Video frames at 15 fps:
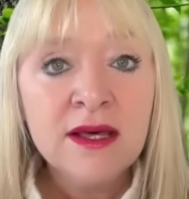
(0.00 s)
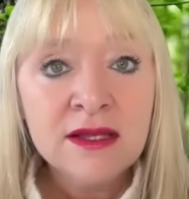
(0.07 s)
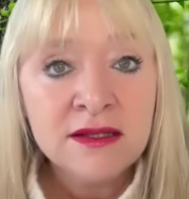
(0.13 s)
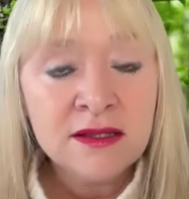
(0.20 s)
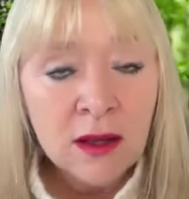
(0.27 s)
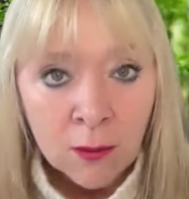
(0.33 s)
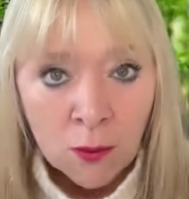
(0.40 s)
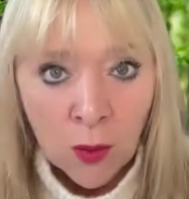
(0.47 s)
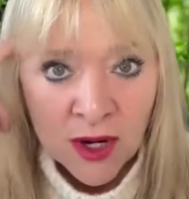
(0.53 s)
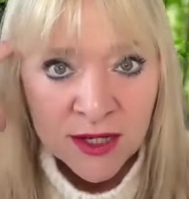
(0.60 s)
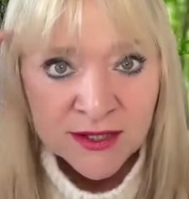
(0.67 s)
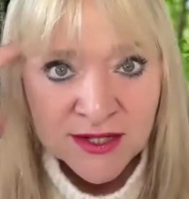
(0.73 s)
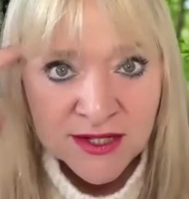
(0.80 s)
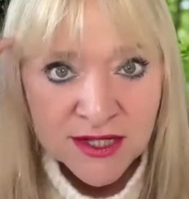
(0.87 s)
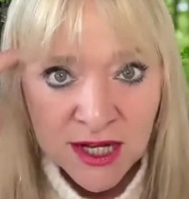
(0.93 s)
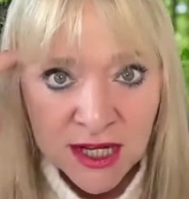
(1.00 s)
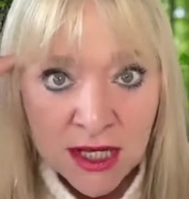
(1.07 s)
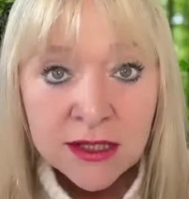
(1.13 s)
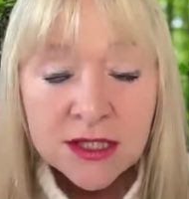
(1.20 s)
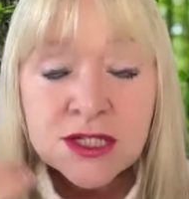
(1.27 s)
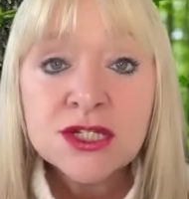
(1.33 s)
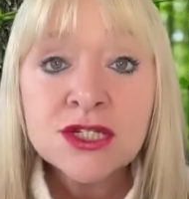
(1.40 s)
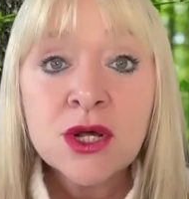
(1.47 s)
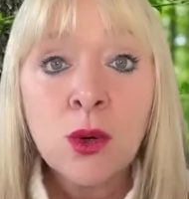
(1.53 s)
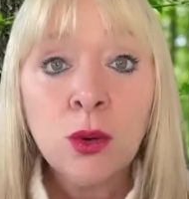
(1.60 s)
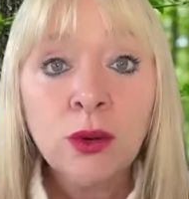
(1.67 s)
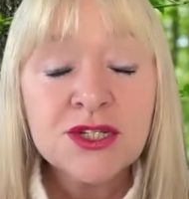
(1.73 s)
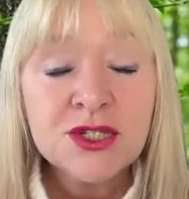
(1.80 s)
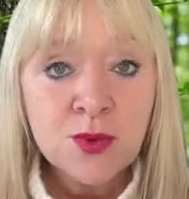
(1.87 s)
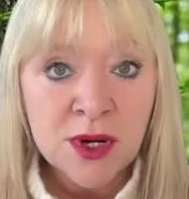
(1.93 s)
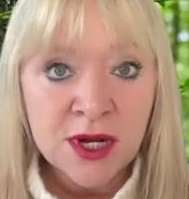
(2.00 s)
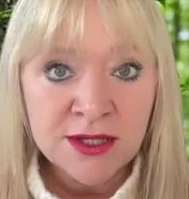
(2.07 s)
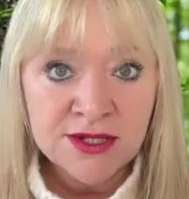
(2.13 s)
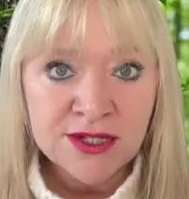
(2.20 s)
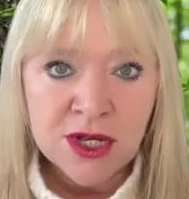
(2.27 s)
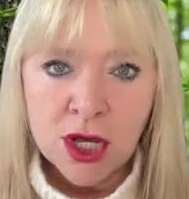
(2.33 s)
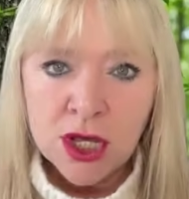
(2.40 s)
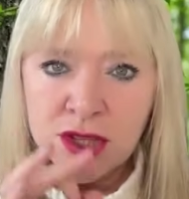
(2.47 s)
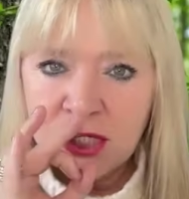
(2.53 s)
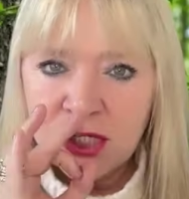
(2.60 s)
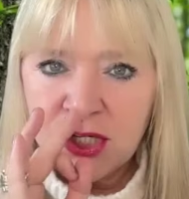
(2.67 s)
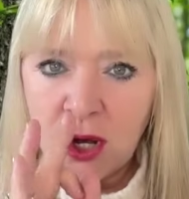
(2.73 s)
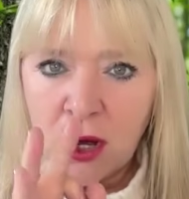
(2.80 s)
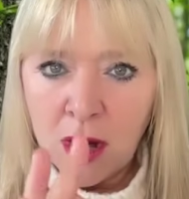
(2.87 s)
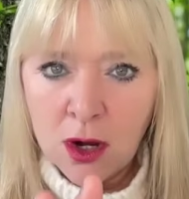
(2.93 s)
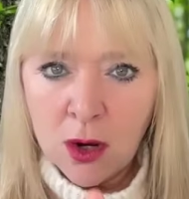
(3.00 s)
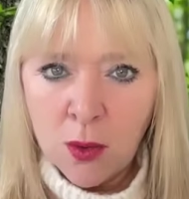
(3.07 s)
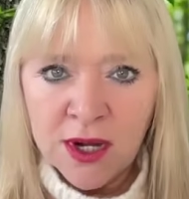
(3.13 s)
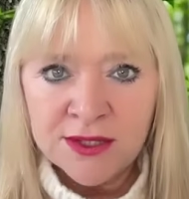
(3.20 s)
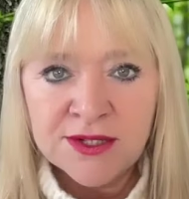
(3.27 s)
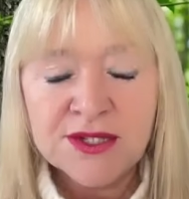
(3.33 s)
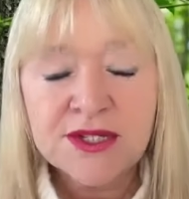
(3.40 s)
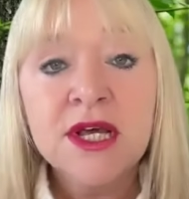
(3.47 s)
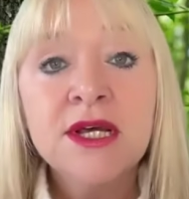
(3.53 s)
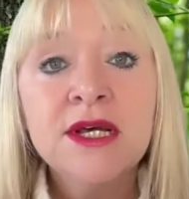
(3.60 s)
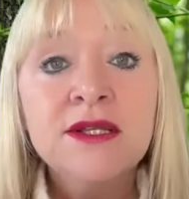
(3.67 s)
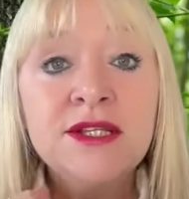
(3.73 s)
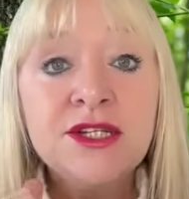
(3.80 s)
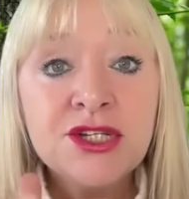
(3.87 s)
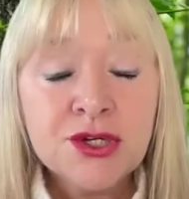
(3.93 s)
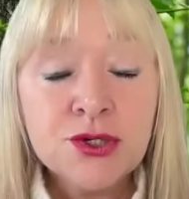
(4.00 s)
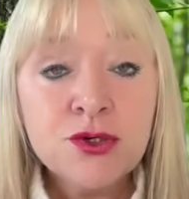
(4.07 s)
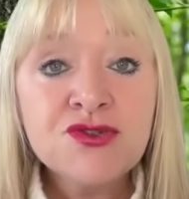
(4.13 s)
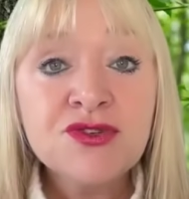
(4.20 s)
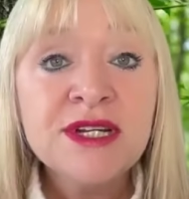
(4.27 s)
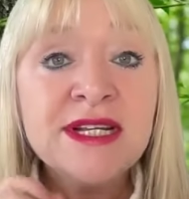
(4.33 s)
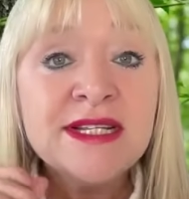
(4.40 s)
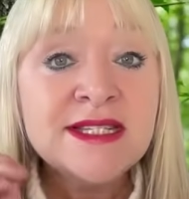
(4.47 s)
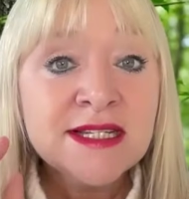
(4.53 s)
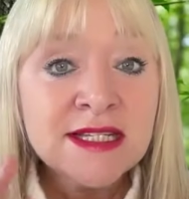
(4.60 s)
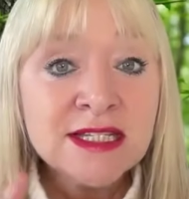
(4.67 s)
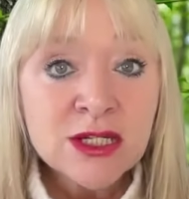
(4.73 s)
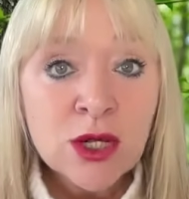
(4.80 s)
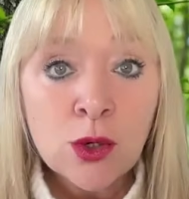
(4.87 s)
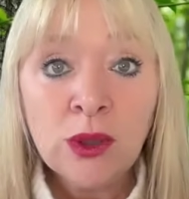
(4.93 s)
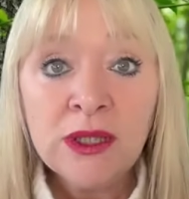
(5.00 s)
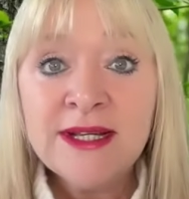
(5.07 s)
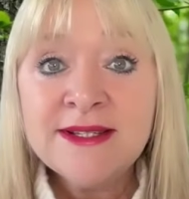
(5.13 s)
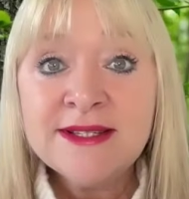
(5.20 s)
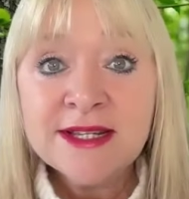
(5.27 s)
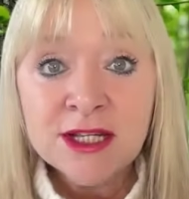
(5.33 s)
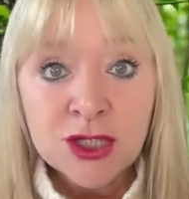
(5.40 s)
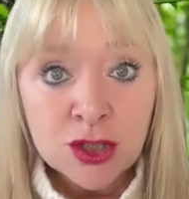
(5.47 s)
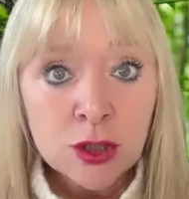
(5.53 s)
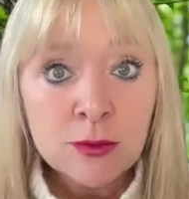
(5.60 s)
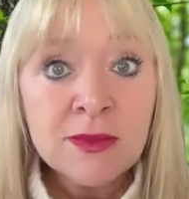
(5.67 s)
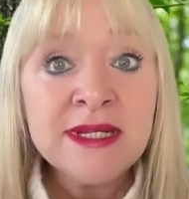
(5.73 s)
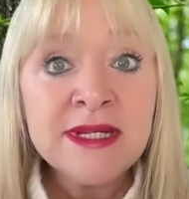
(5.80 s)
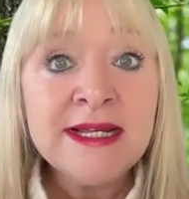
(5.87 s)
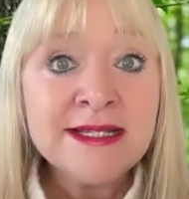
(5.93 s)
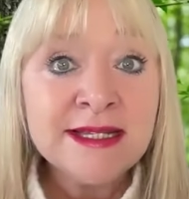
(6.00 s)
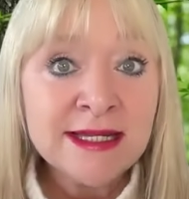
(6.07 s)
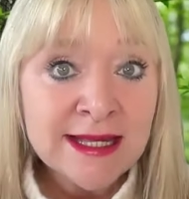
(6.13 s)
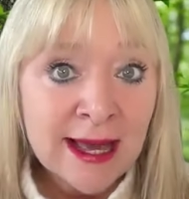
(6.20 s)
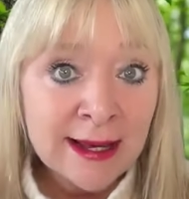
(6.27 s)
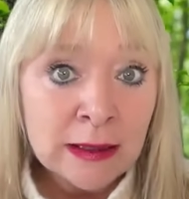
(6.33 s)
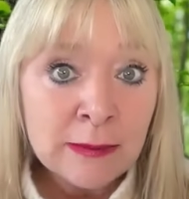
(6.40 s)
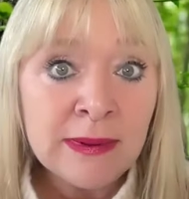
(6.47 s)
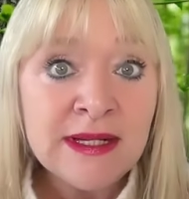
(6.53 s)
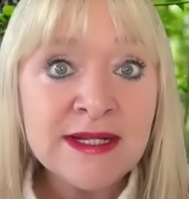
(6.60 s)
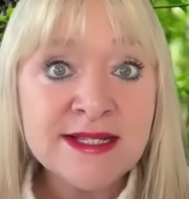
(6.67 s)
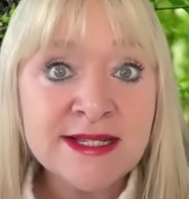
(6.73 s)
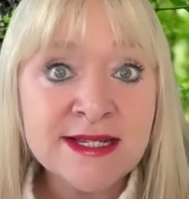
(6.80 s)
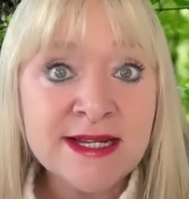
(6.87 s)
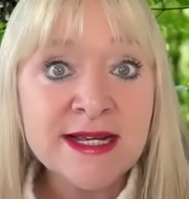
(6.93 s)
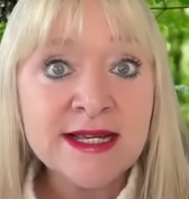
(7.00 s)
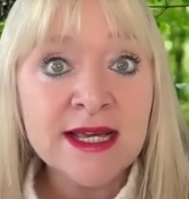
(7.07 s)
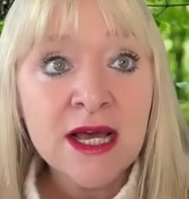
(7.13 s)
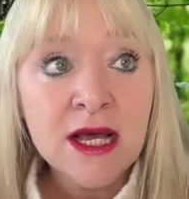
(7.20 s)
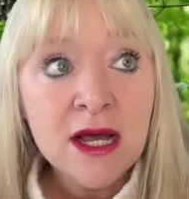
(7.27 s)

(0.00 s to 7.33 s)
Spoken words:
The dumb ones, the soulless ones, the dark ones, the children-eating, soul-eating, human-eating, cannibalistic.